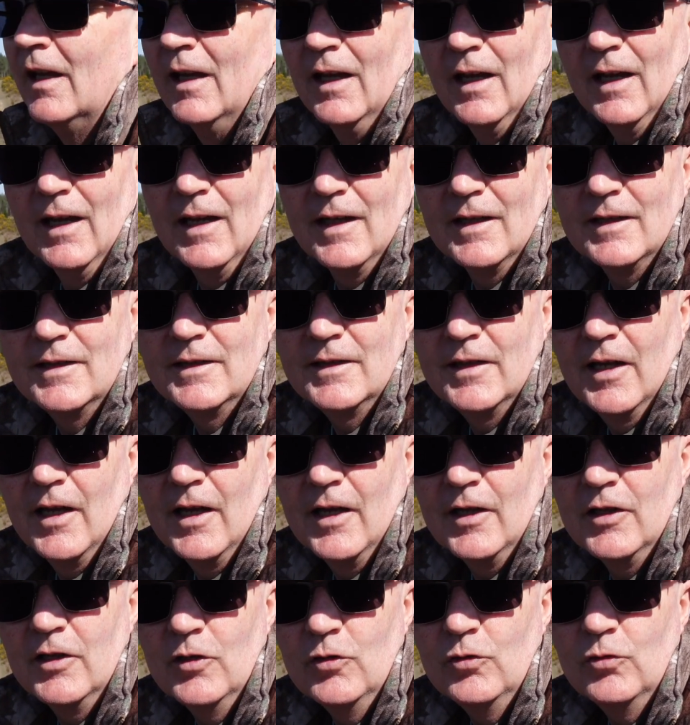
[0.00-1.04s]
As
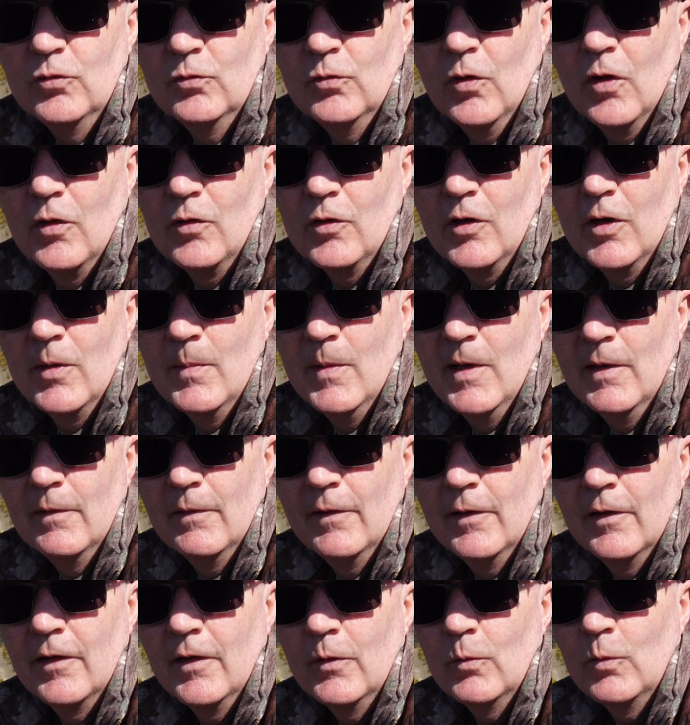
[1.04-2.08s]
usual on Camilla
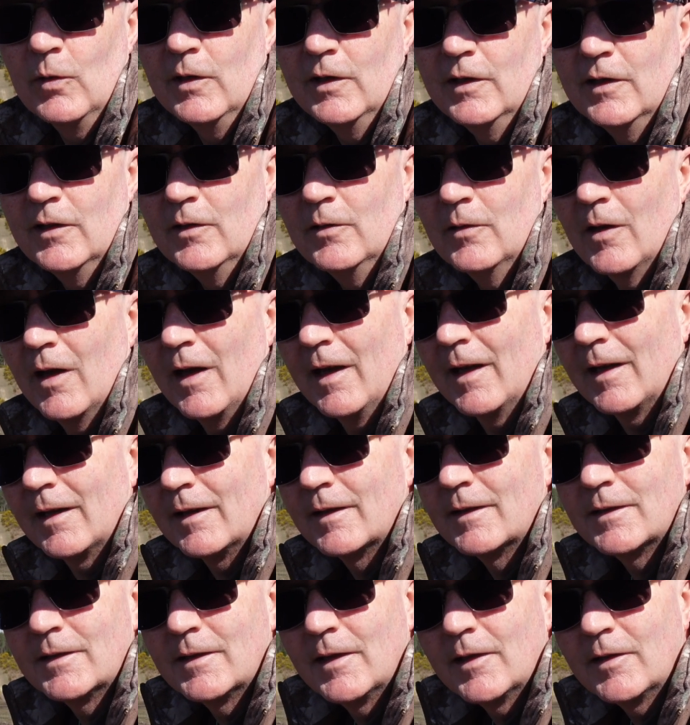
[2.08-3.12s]
and I, we do
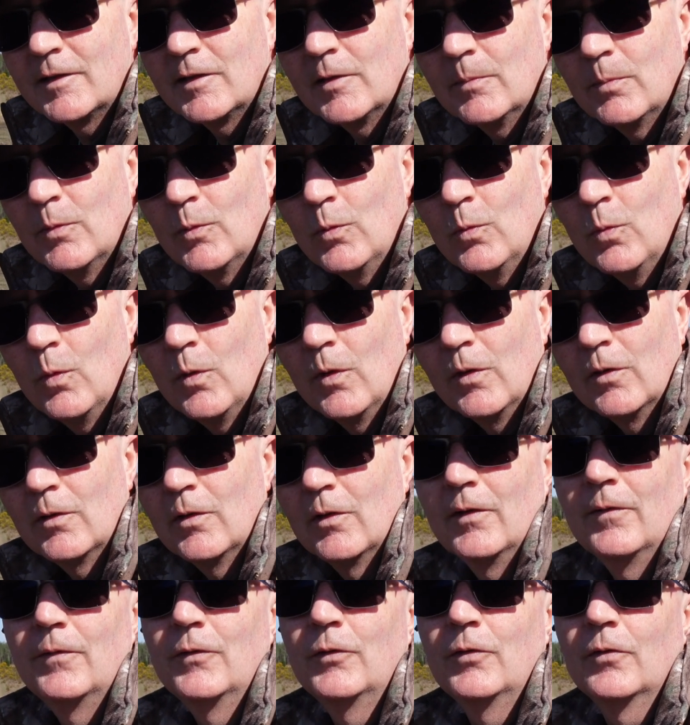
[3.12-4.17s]
accessible
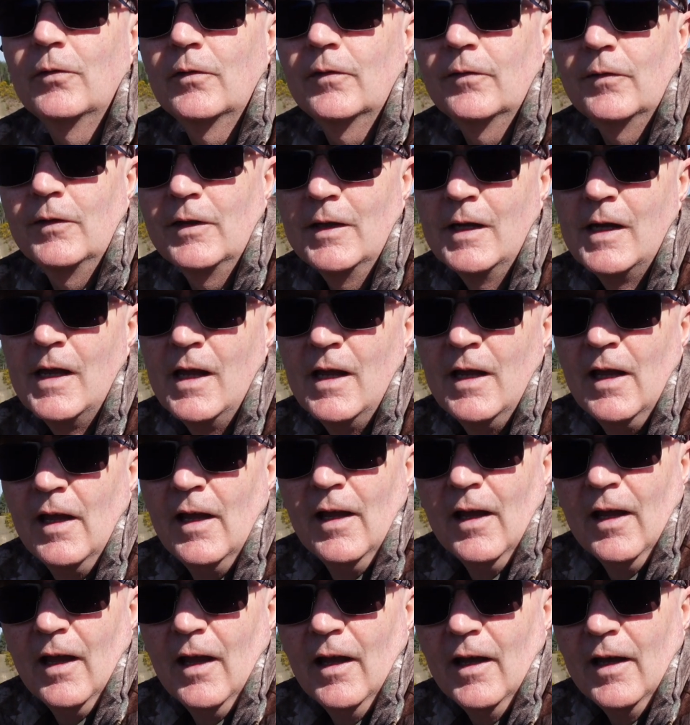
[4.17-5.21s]
wildlife photography,
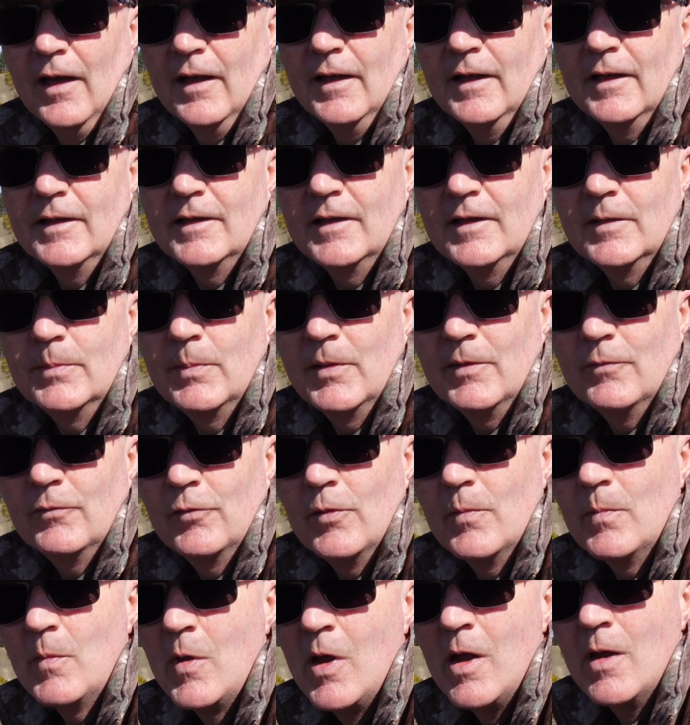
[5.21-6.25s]
and this has been
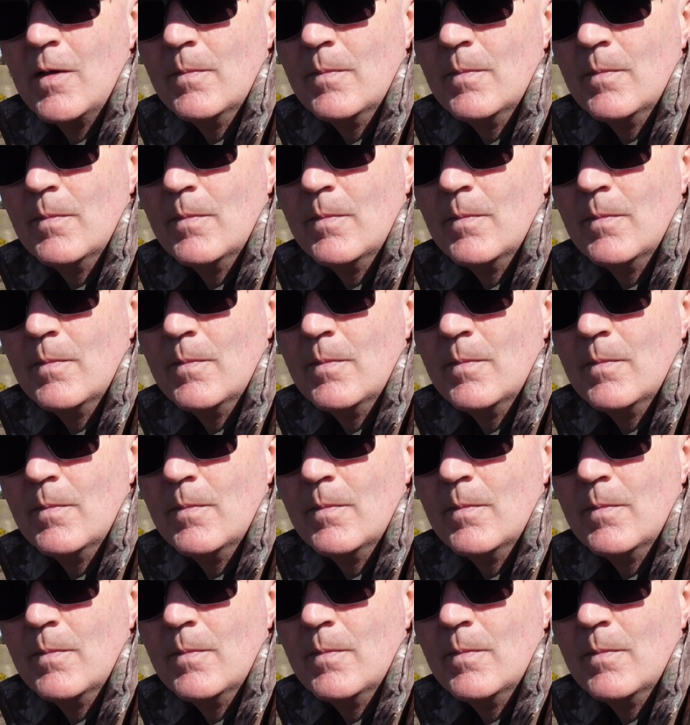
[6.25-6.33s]
from